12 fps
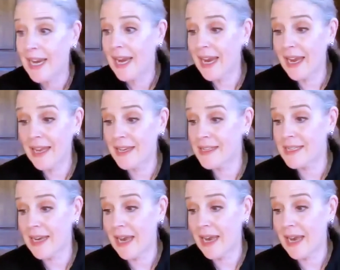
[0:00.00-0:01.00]
And
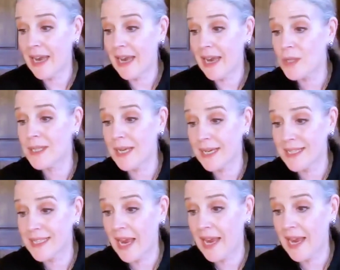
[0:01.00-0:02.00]
I'm most
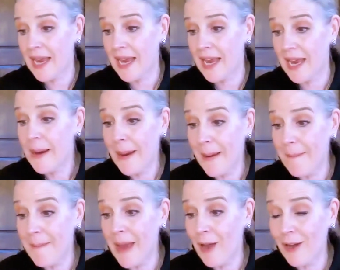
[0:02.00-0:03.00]
excited
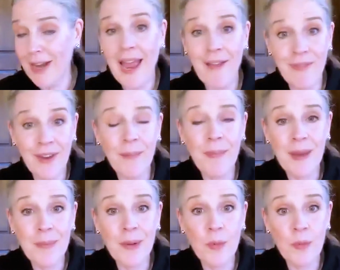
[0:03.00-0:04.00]
about having
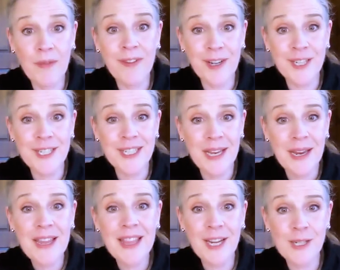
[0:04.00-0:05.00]
people reverse
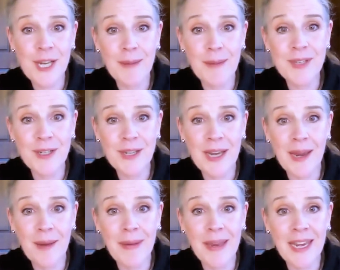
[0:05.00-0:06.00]
their type two
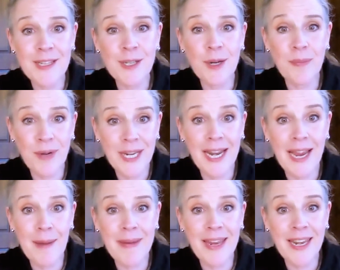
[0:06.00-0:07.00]
diabetes or
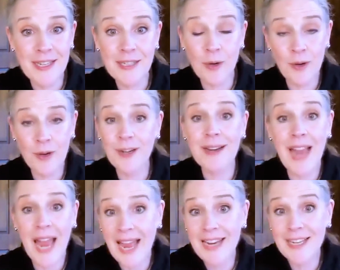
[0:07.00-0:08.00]
pre-diabetes or
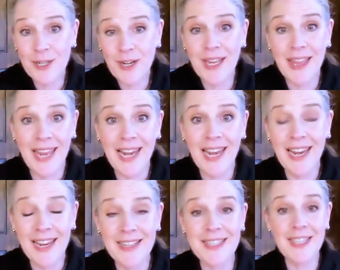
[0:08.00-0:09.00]
high circulating
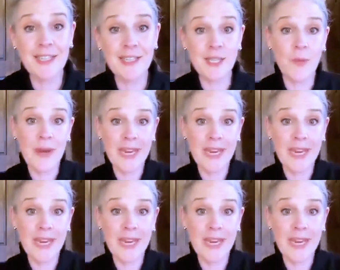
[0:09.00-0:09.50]
insulin. So we